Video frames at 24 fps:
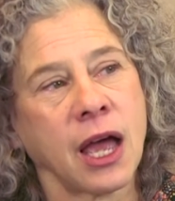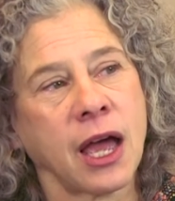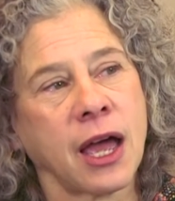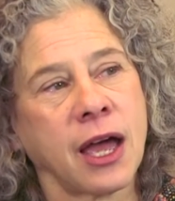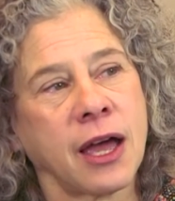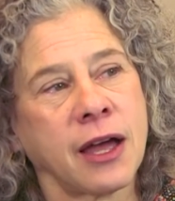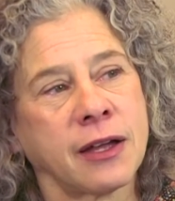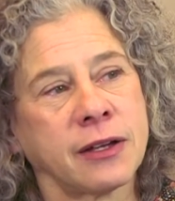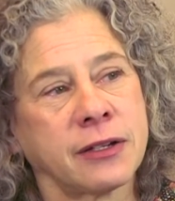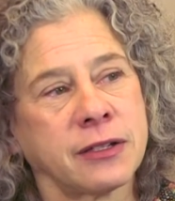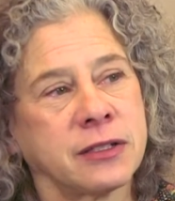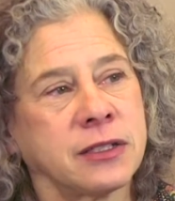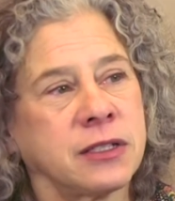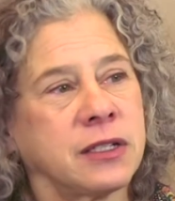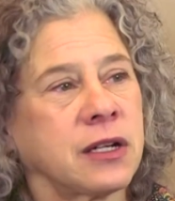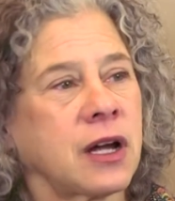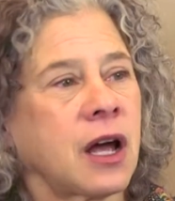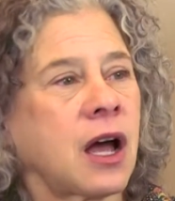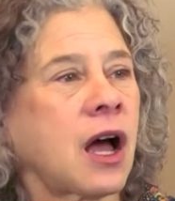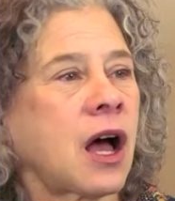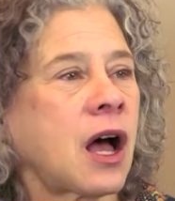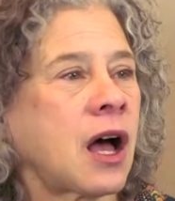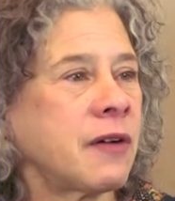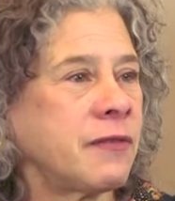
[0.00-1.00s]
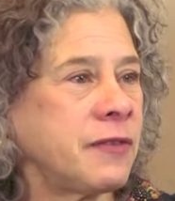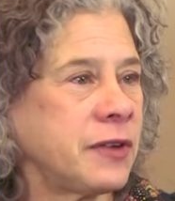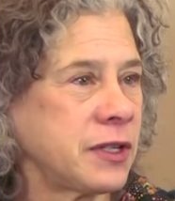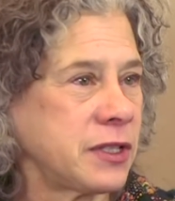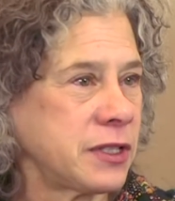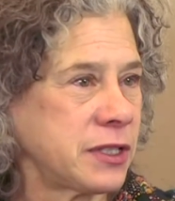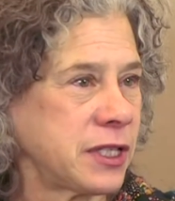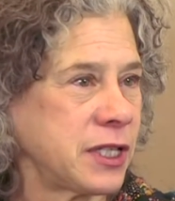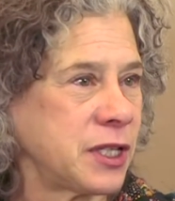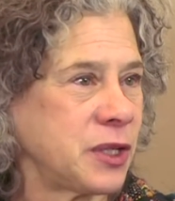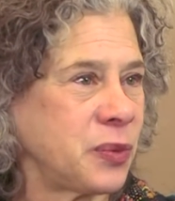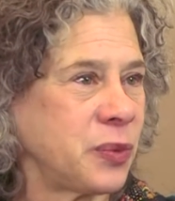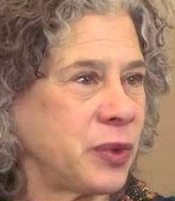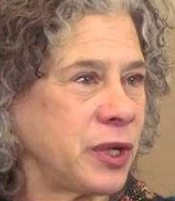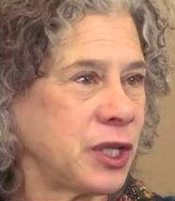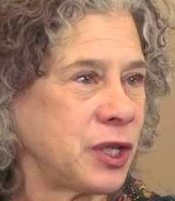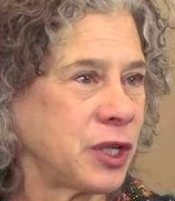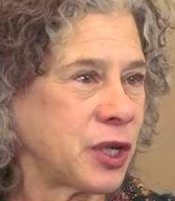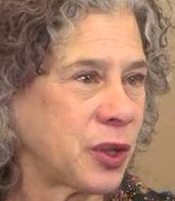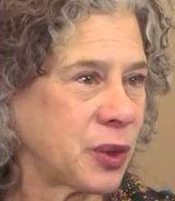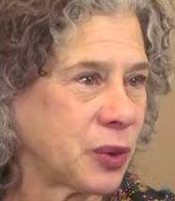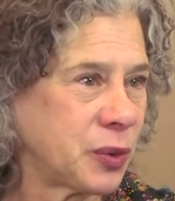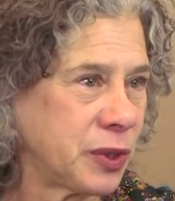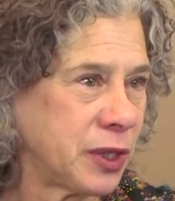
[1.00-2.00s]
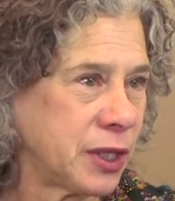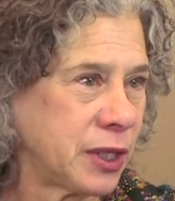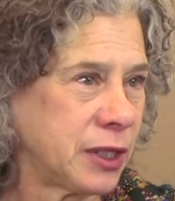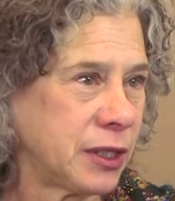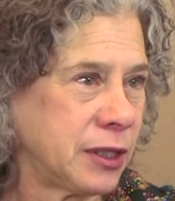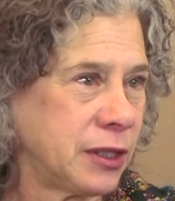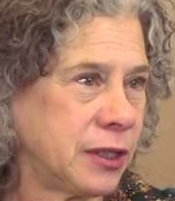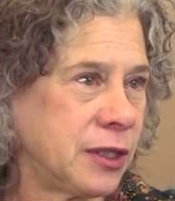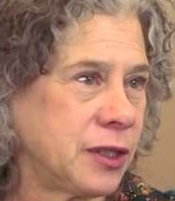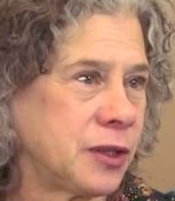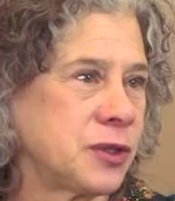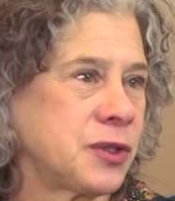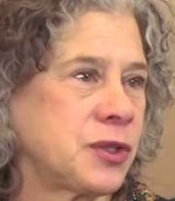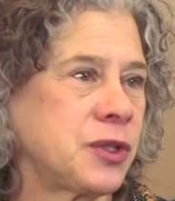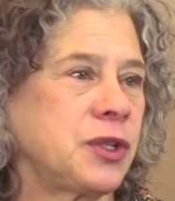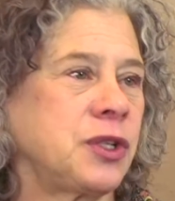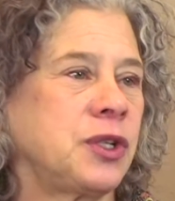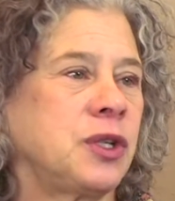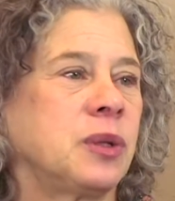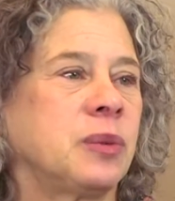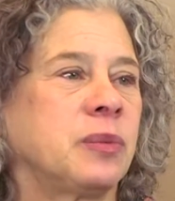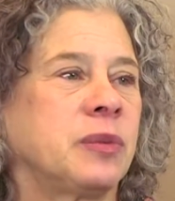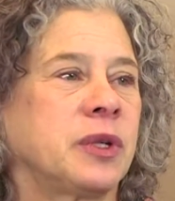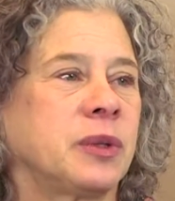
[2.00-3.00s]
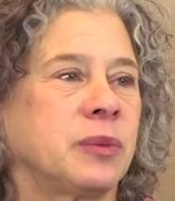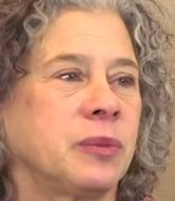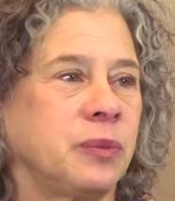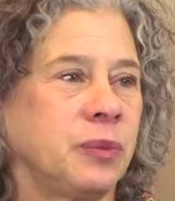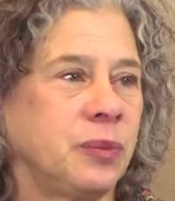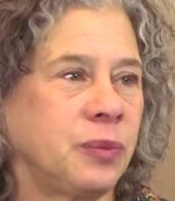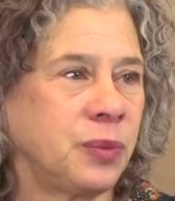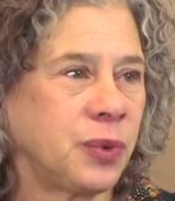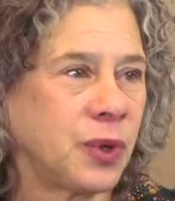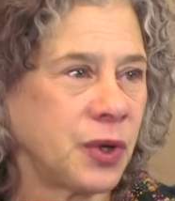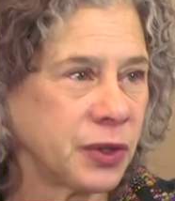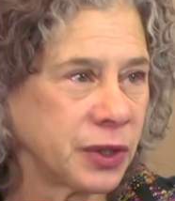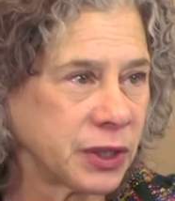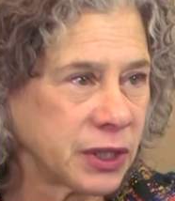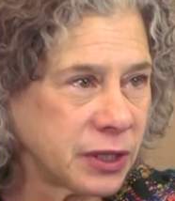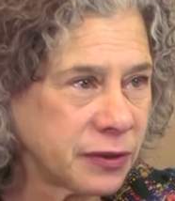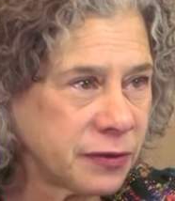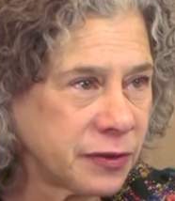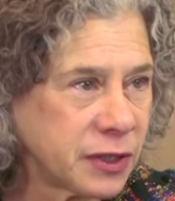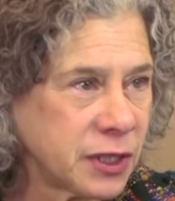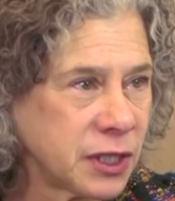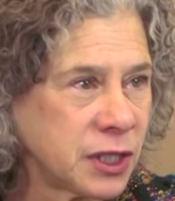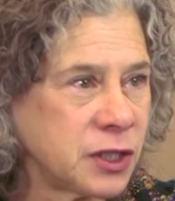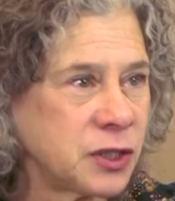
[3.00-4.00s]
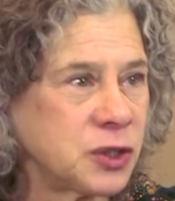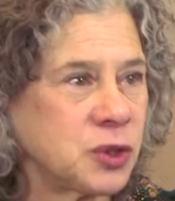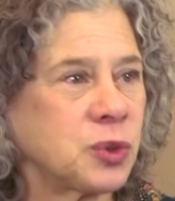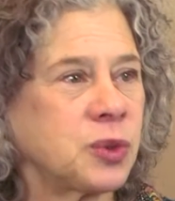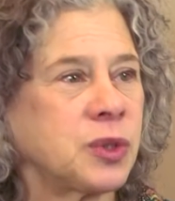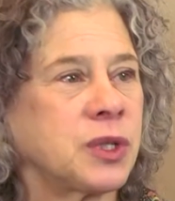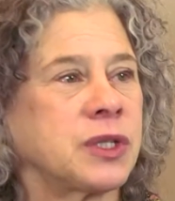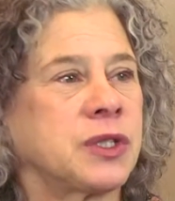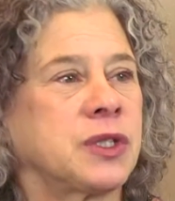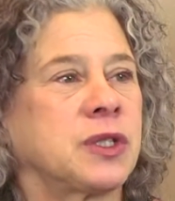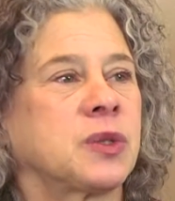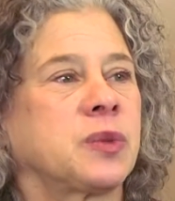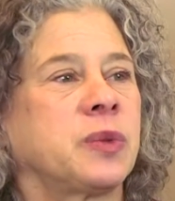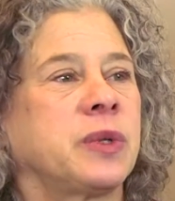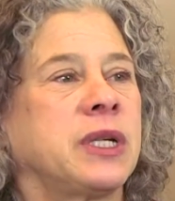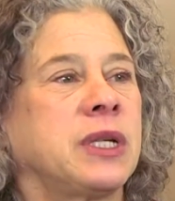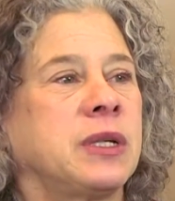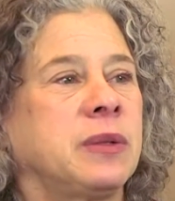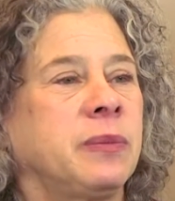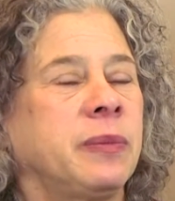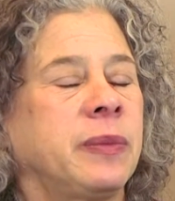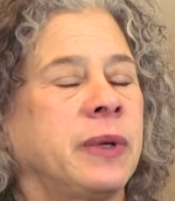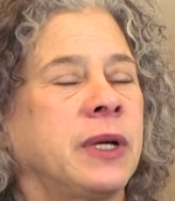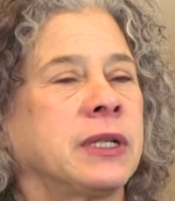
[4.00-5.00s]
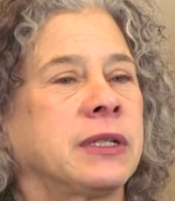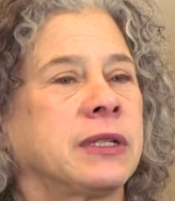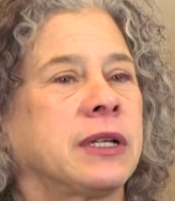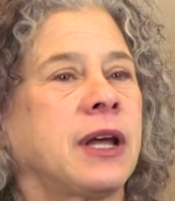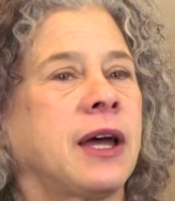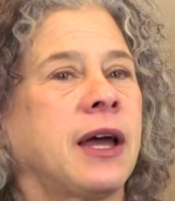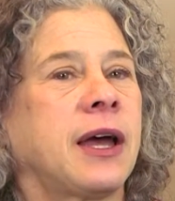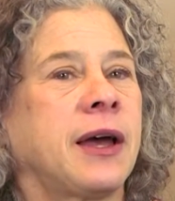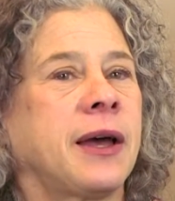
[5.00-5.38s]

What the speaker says: And obviously we know that there's a human proclivity towards sweet, but